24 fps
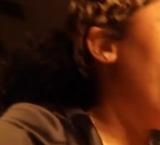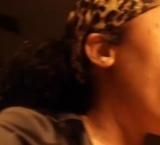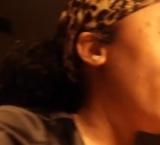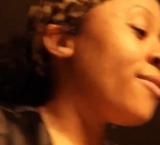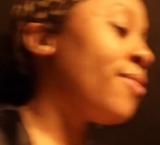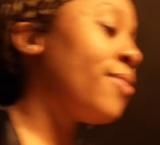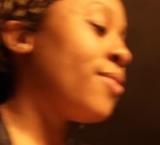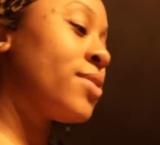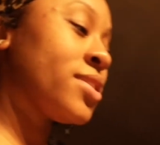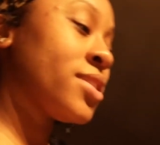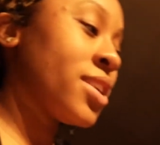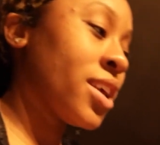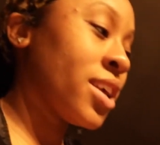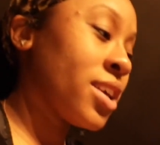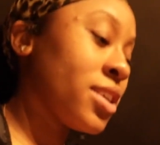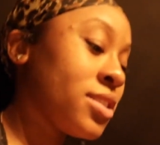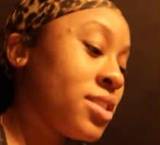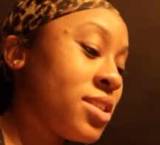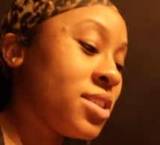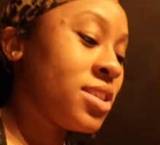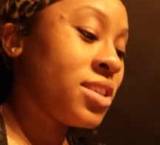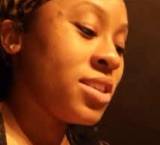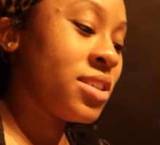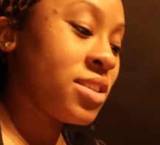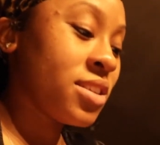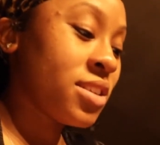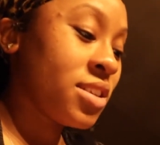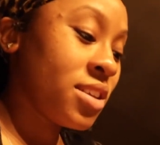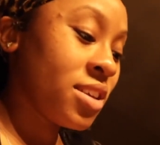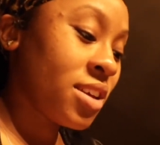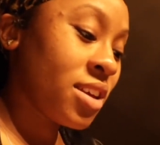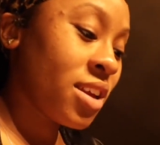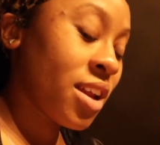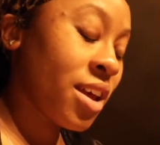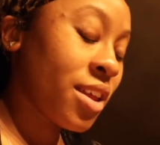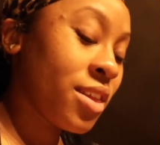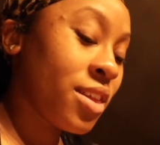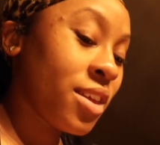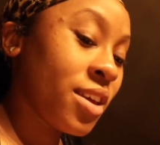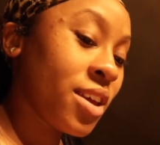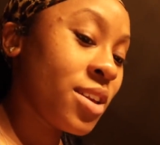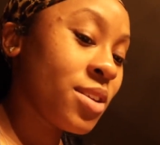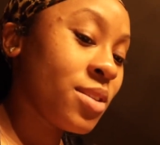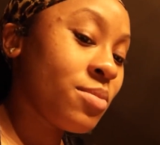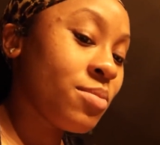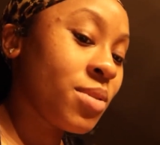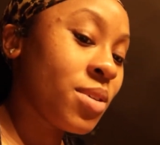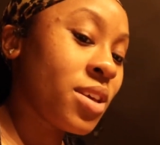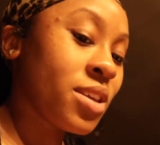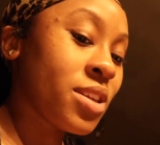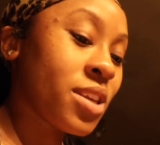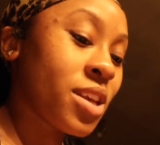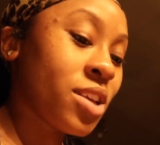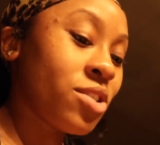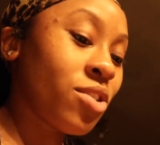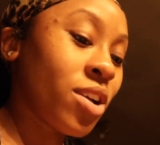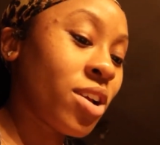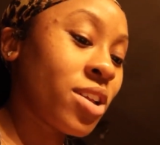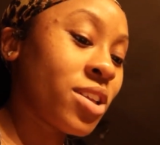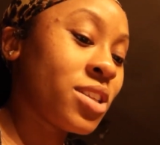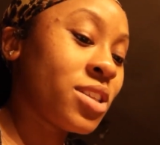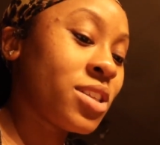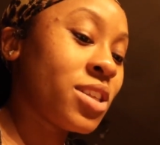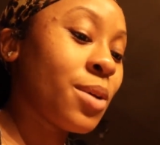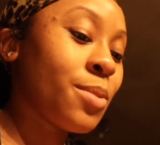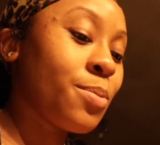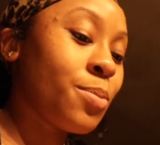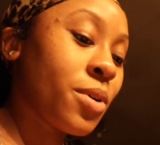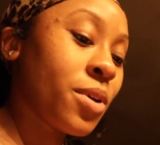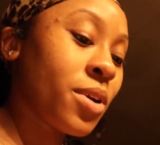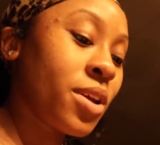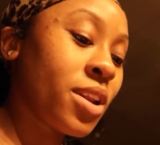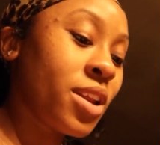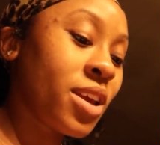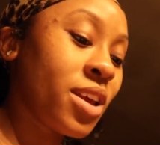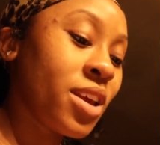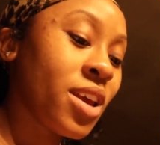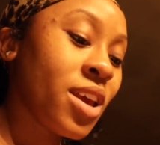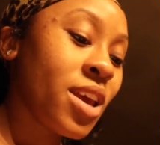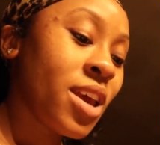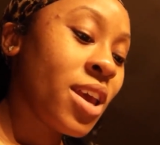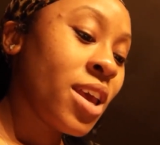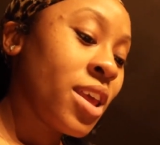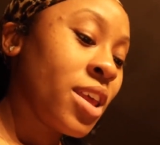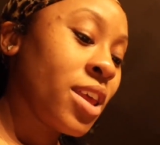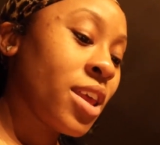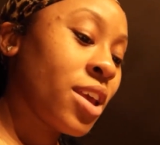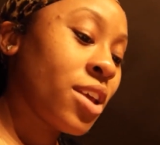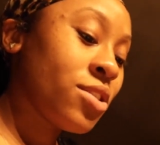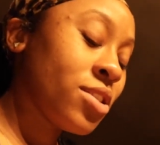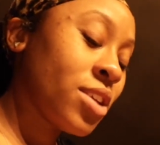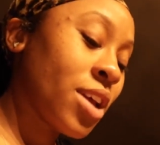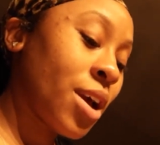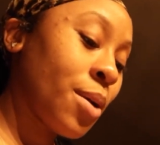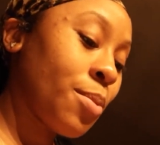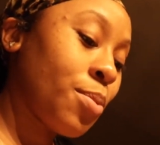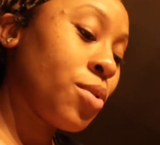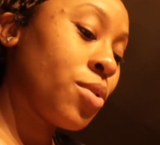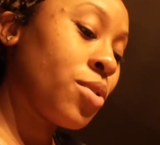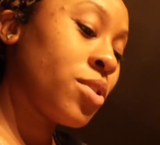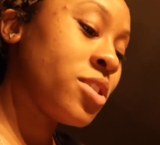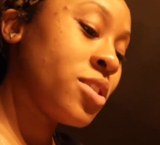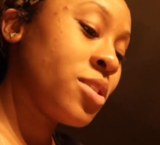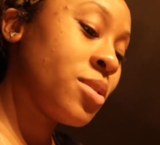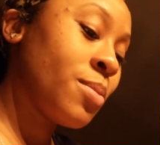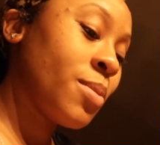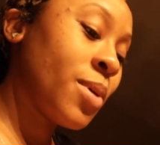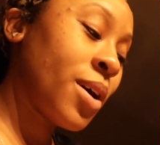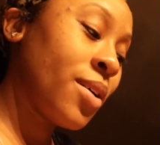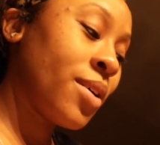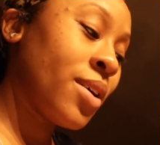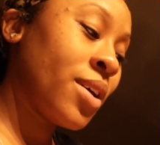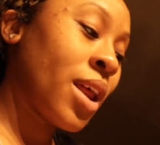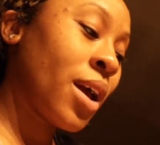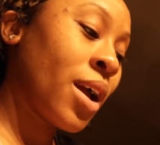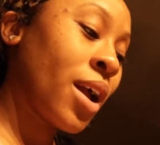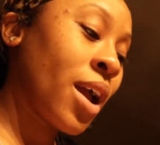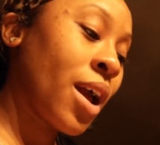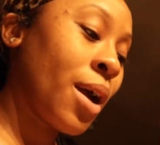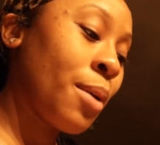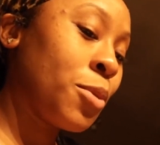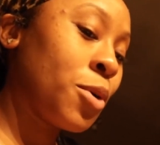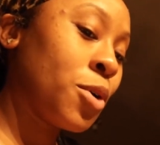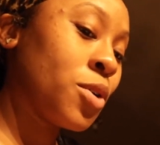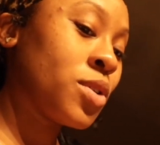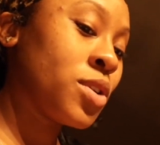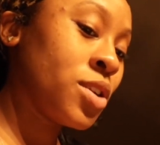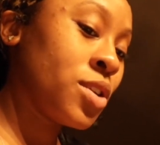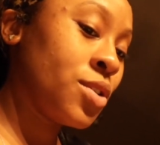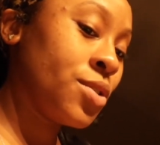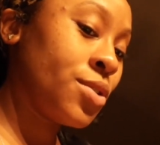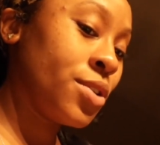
left was like seasoning, and I think it's because I tried to separate it. Yesterday I poured some out, and I got mostly